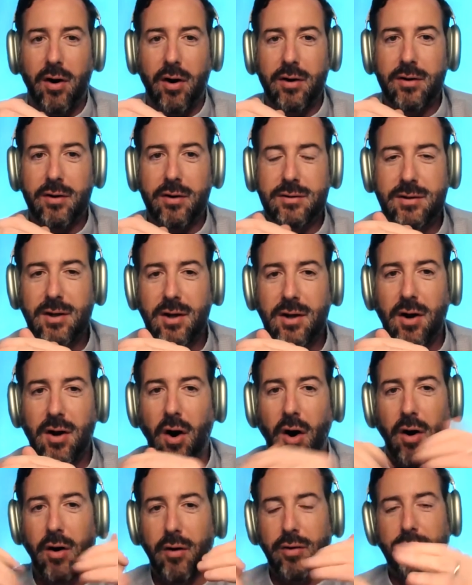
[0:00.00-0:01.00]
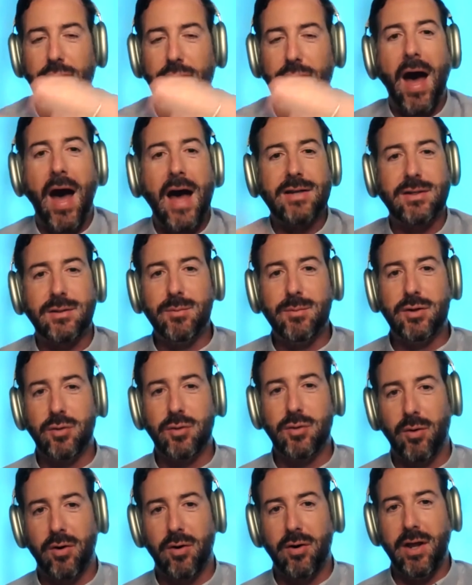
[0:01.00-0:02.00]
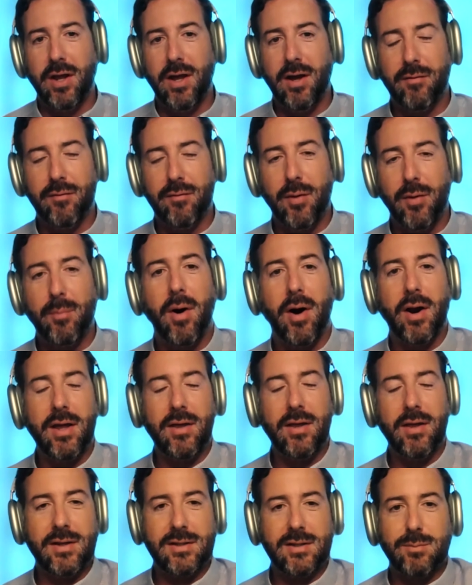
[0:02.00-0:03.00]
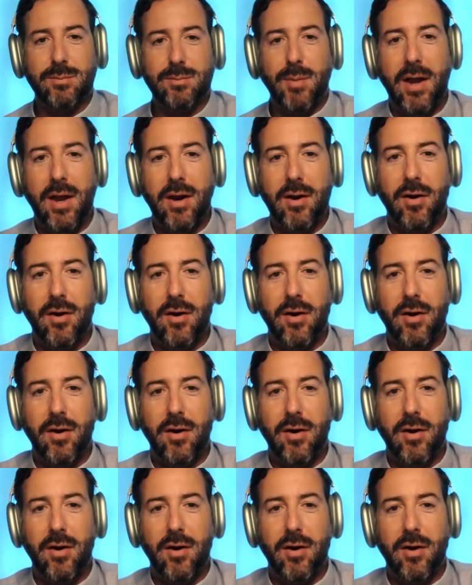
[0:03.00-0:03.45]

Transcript: own cars are the vast majority of the money that's